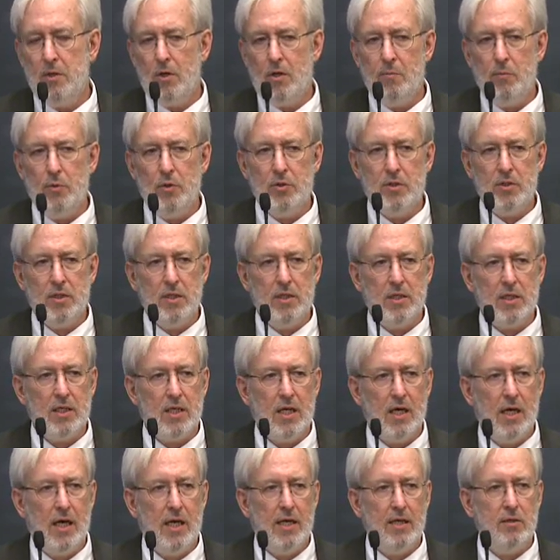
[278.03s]
almost in a
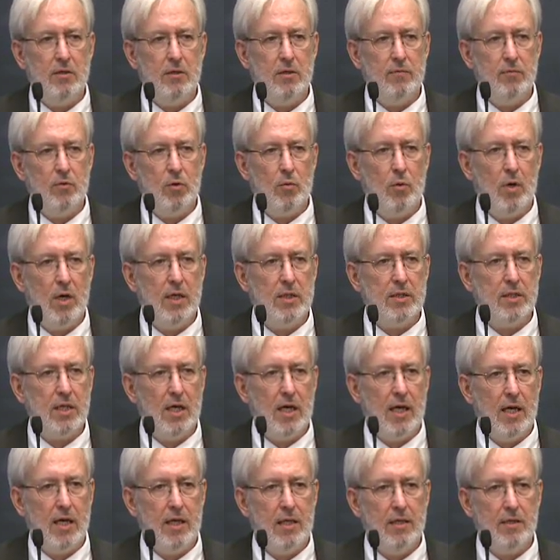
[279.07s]
kind of
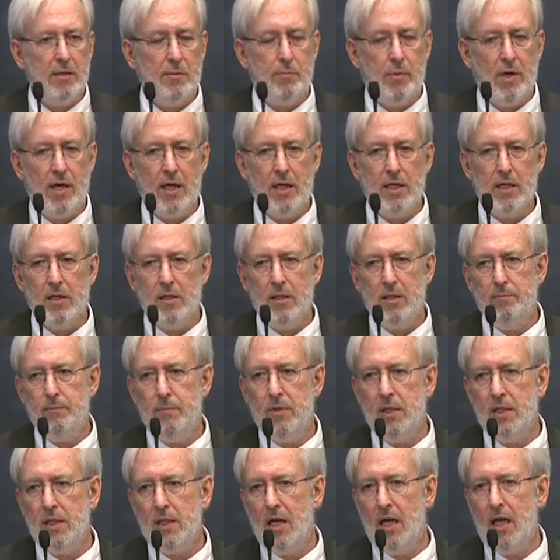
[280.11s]
quasi
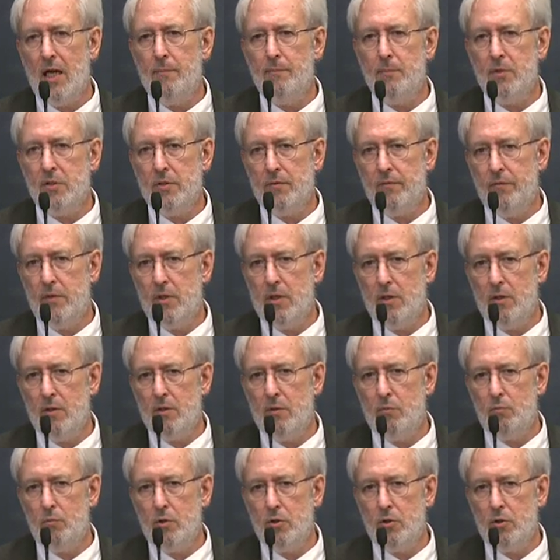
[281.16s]
apocalyptic atmosphere
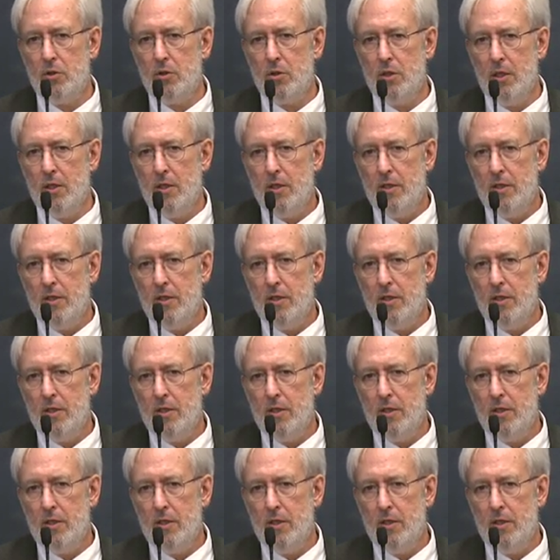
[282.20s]
in which